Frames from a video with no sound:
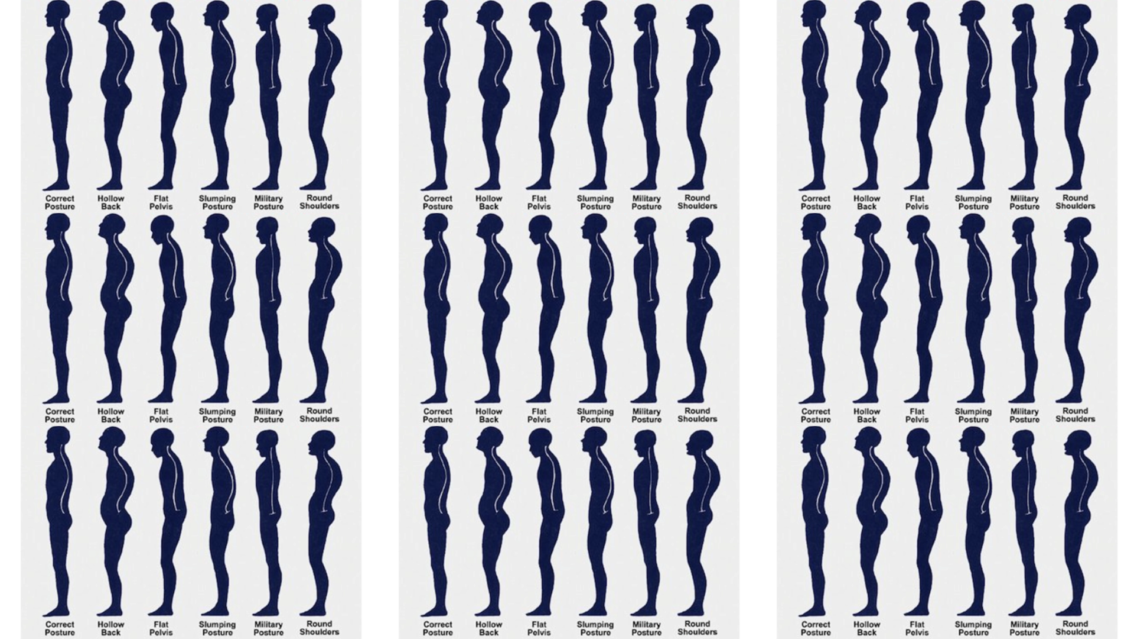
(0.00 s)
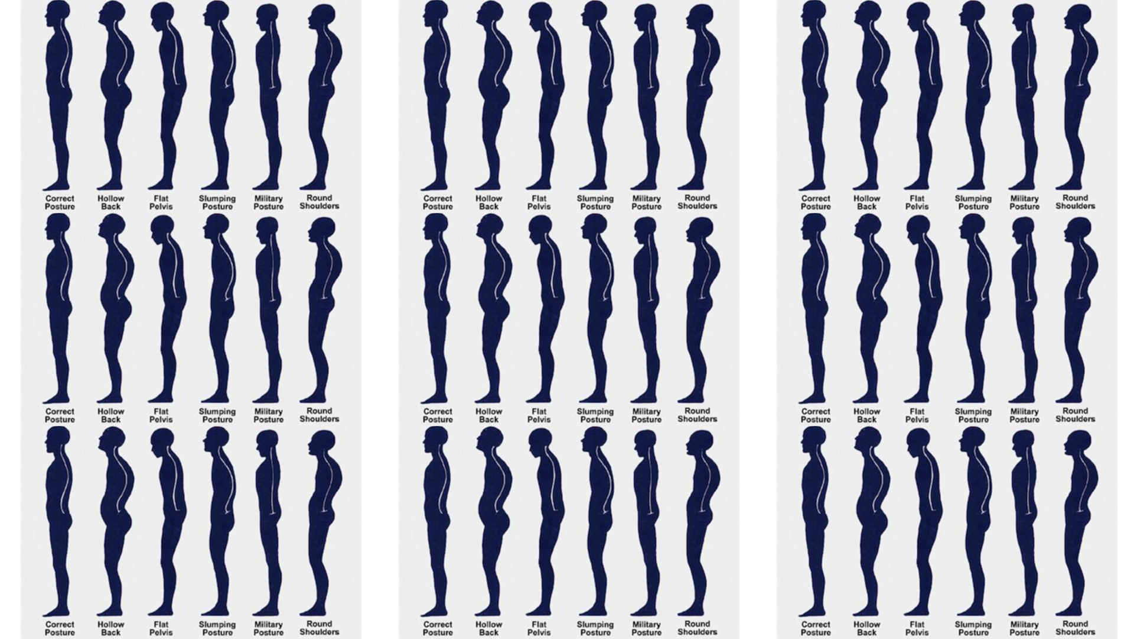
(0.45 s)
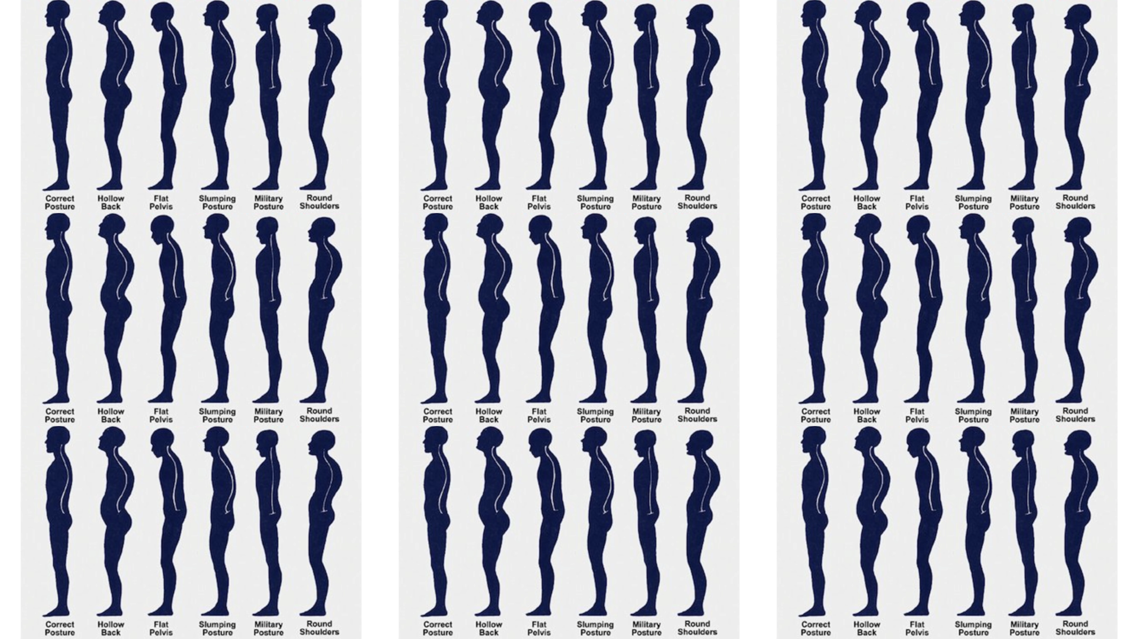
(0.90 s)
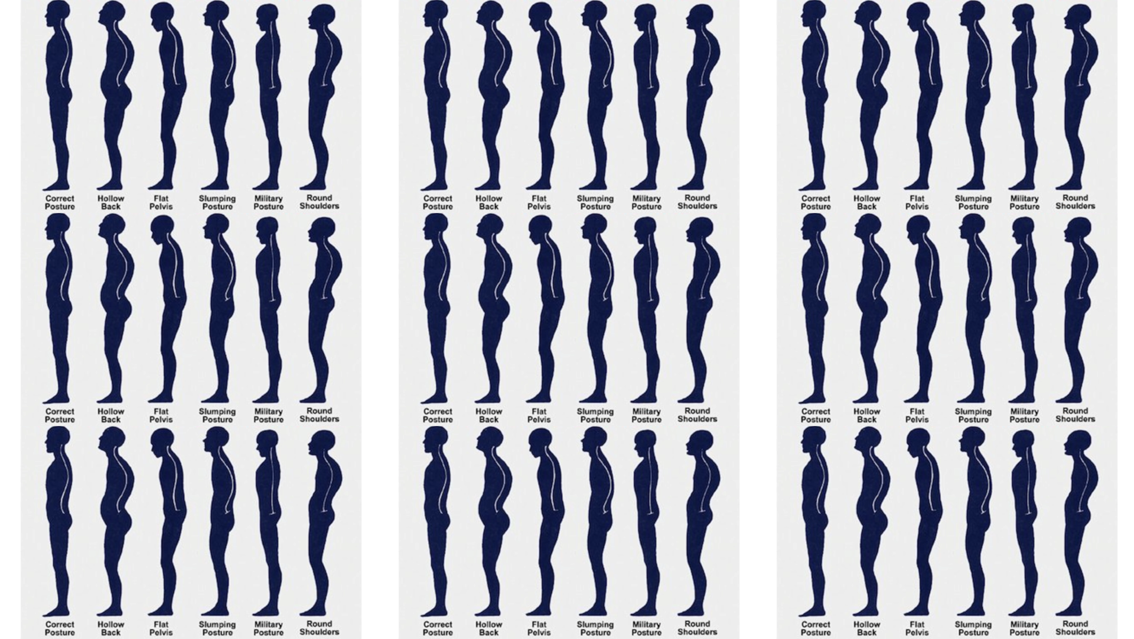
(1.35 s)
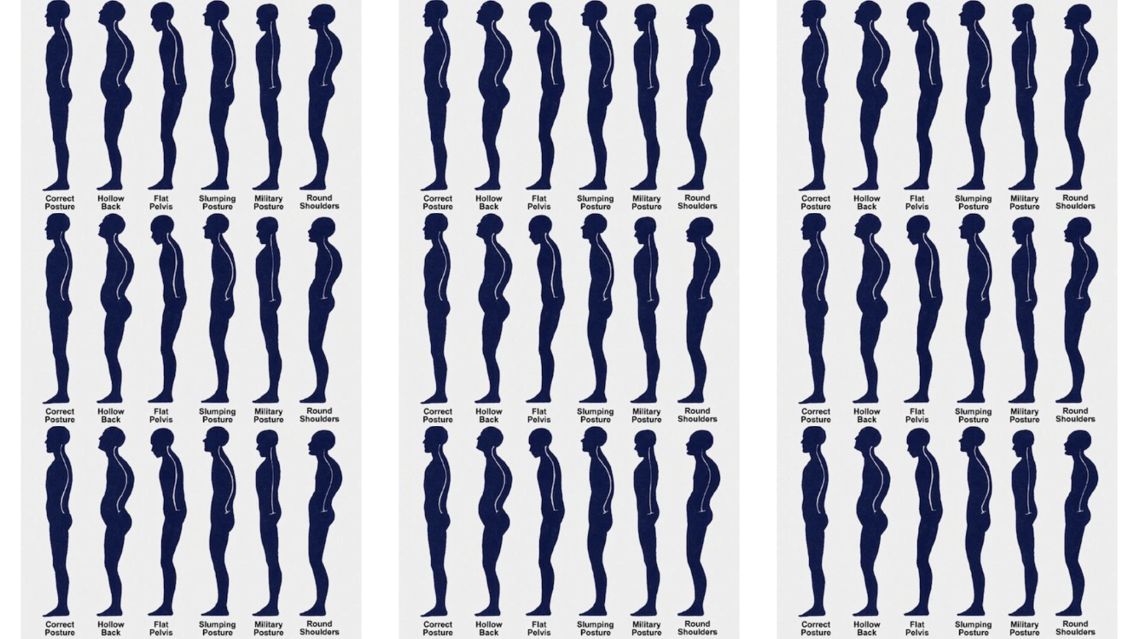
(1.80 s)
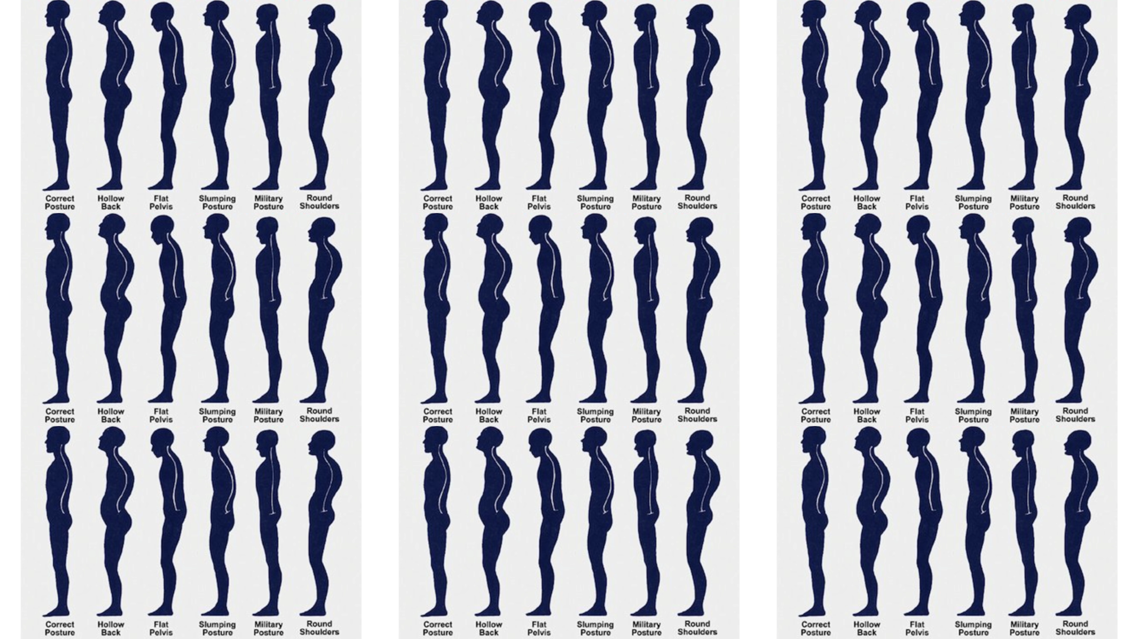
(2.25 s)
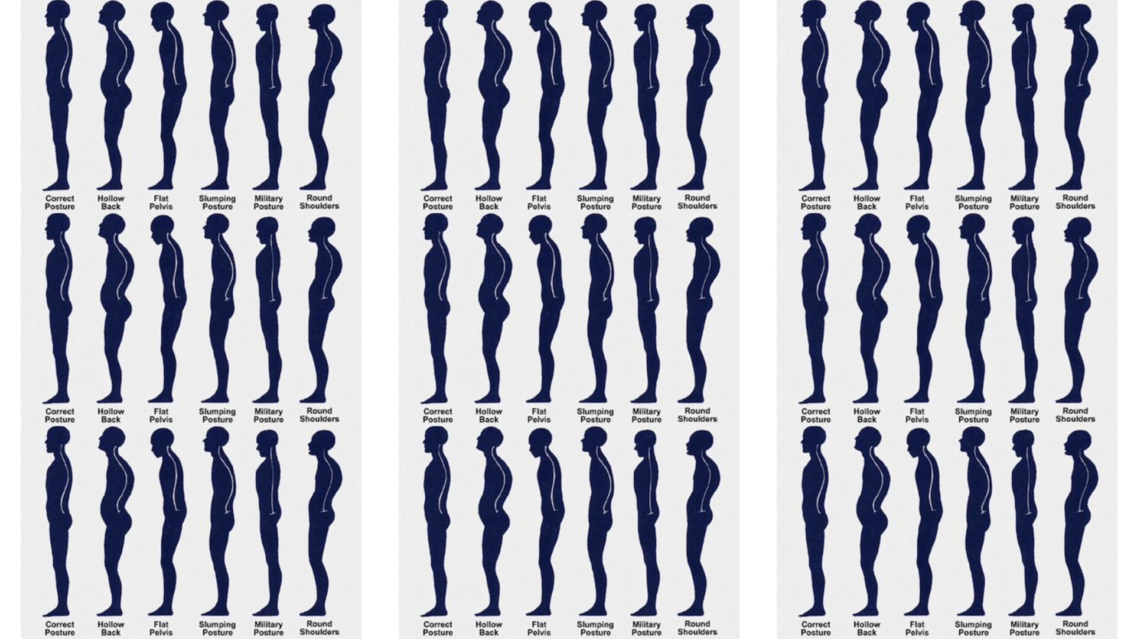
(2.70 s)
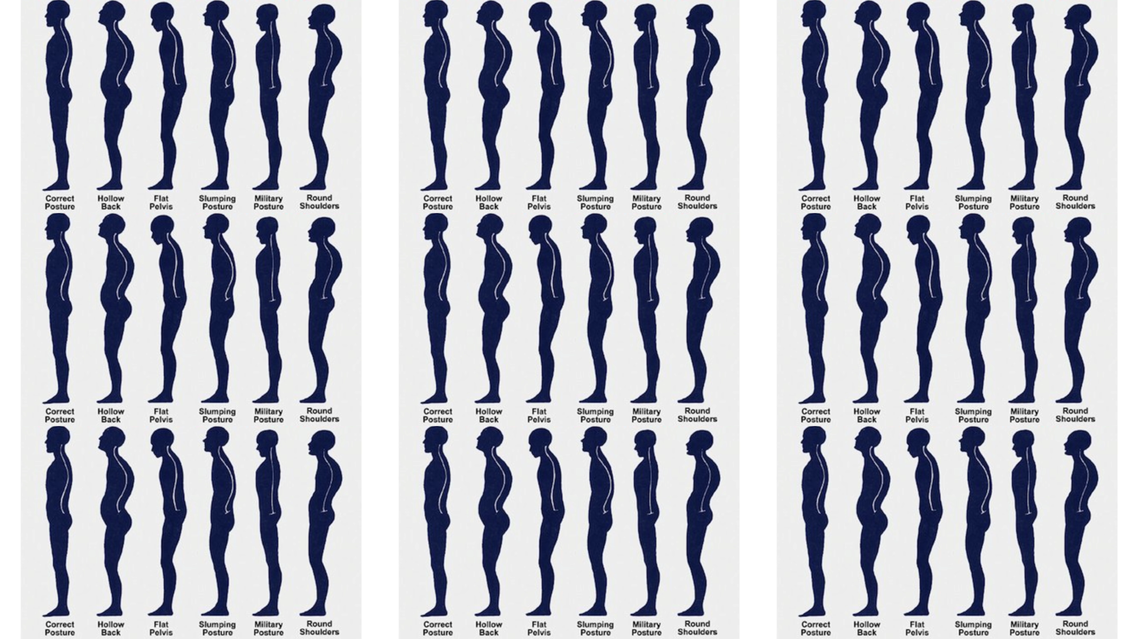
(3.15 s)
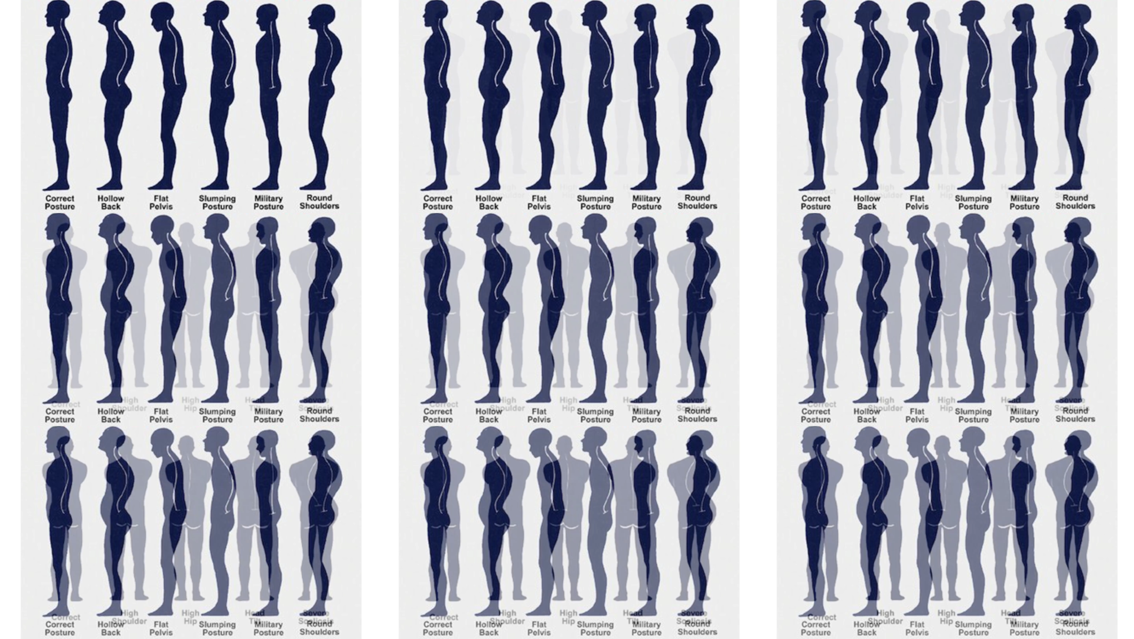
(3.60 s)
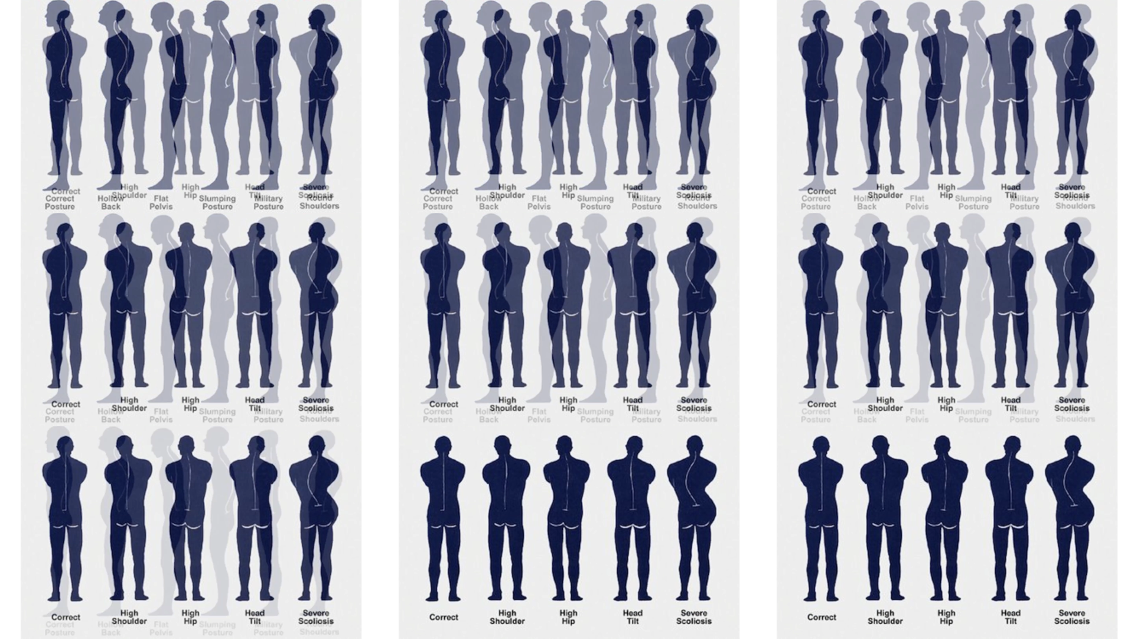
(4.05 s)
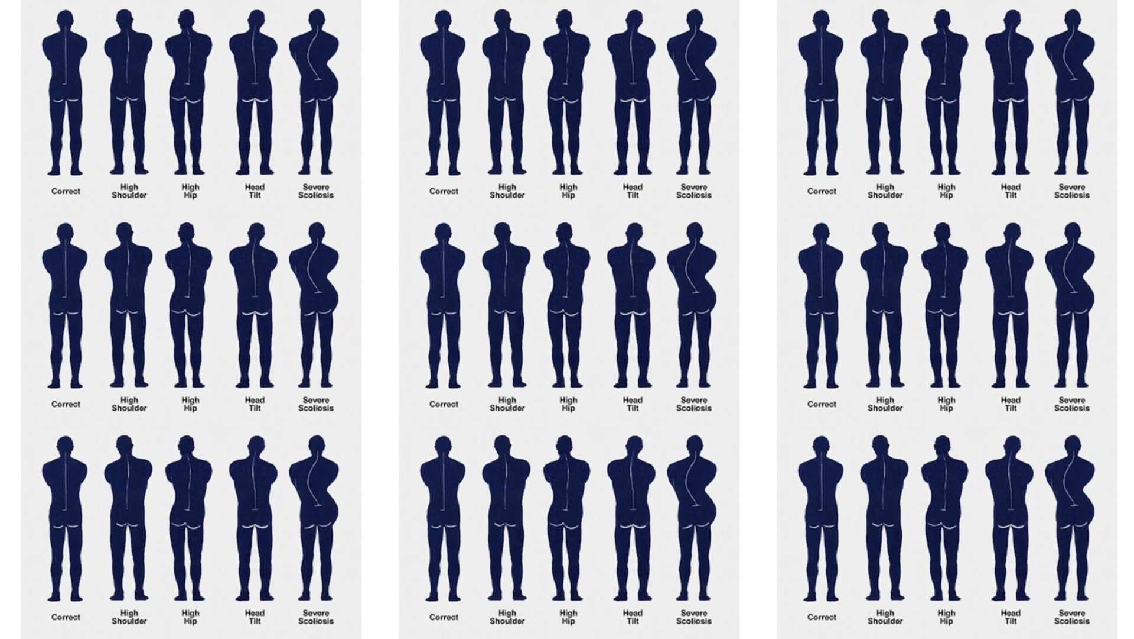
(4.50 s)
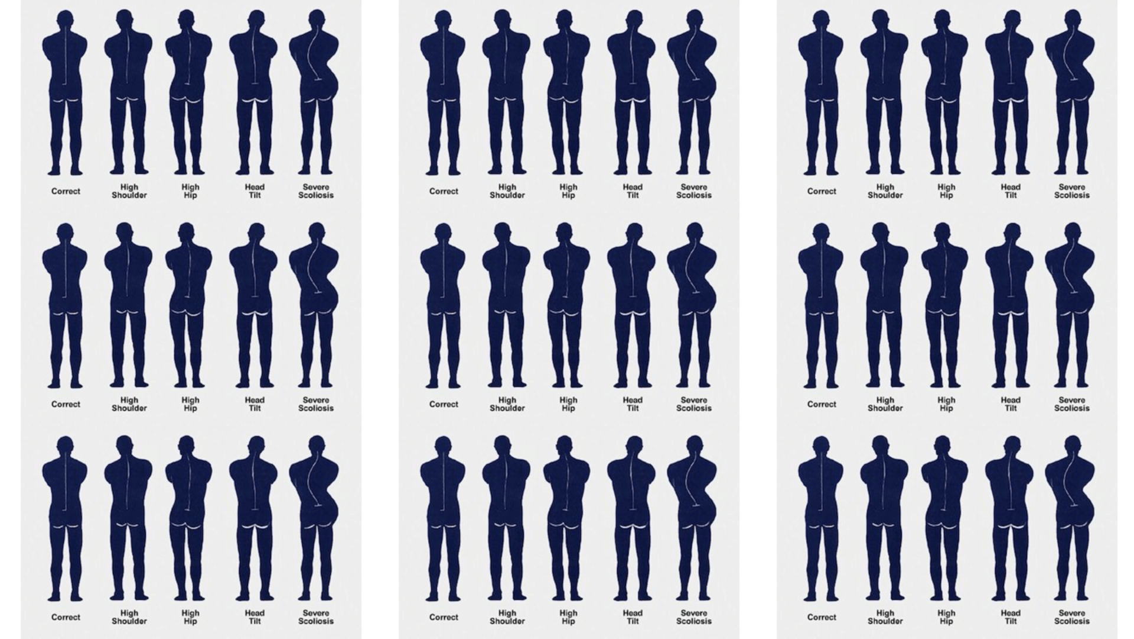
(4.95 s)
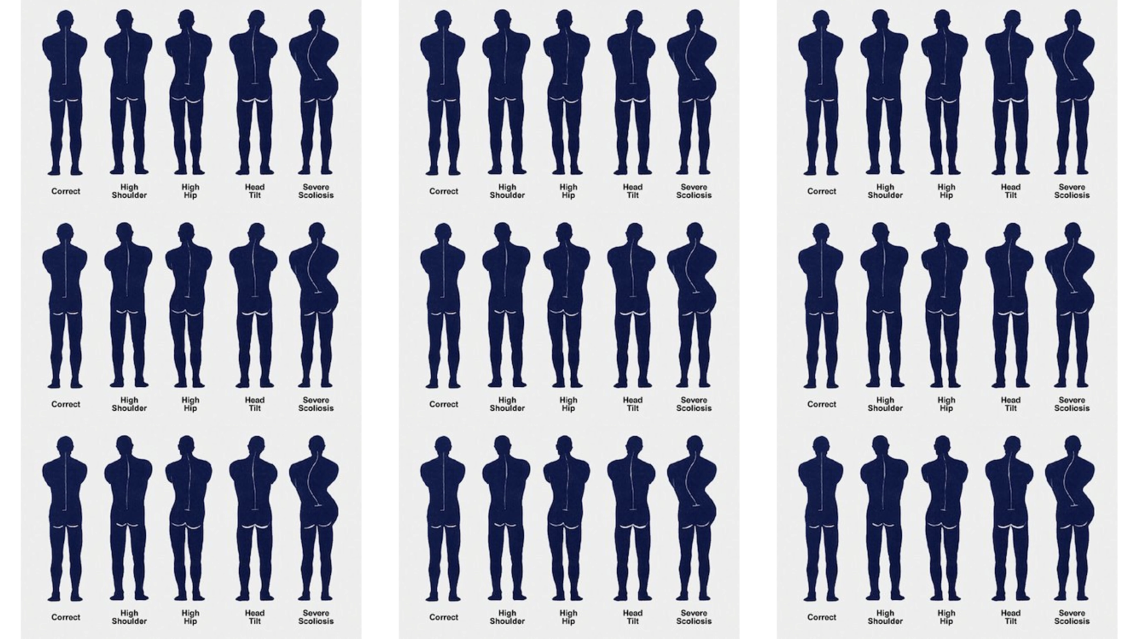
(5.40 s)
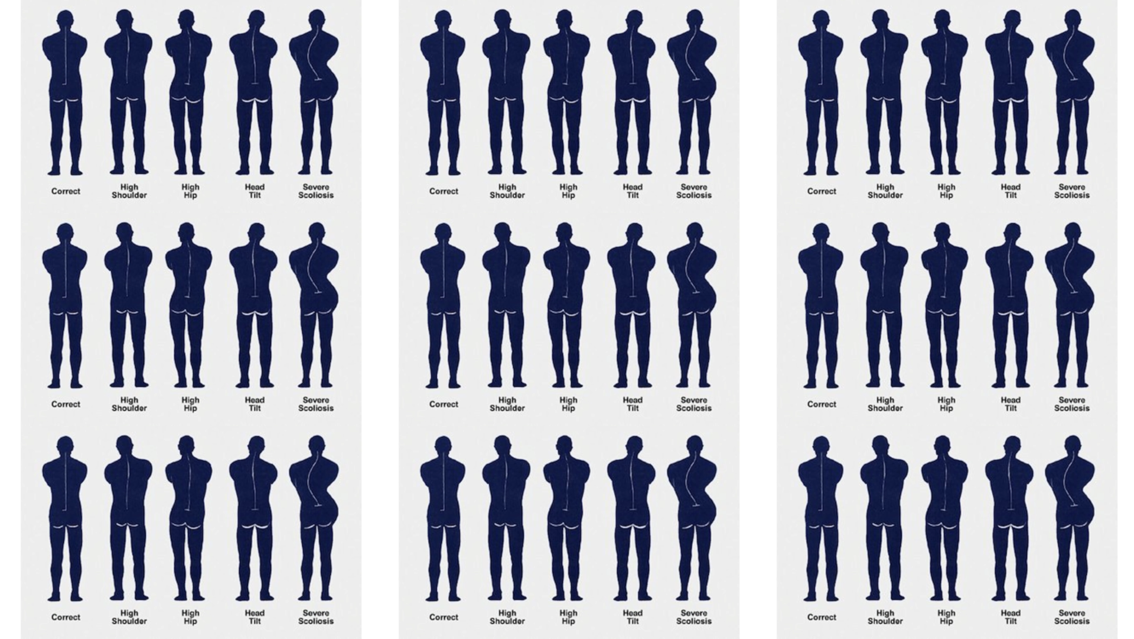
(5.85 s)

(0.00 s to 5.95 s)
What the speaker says: No face is visible, so there are no lips to read.